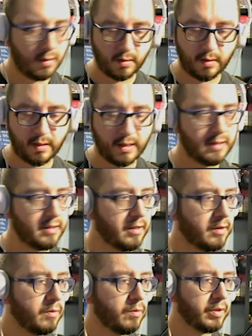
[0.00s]
Okay,
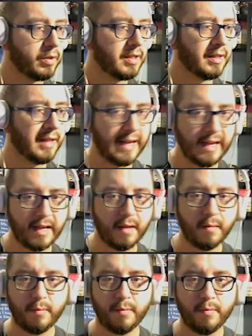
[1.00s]
so we'll delay
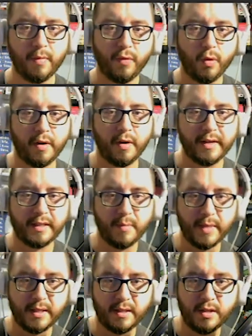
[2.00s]
before our next
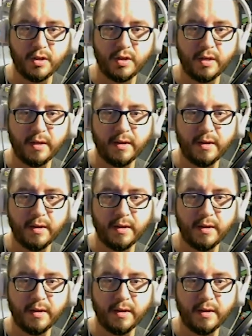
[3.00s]
message.